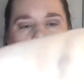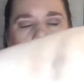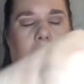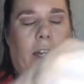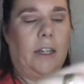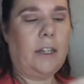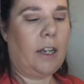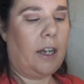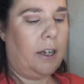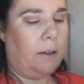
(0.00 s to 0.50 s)

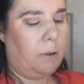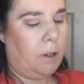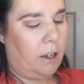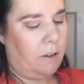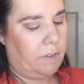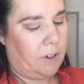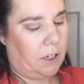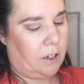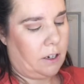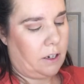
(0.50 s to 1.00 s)
And I'm
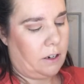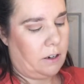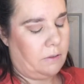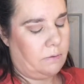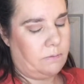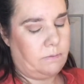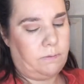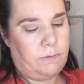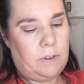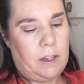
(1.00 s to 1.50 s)
having, uh,
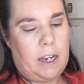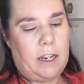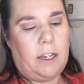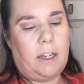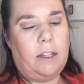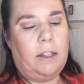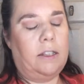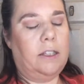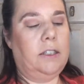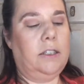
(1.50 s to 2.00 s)

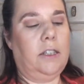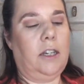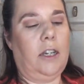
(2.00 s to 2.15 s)
like, this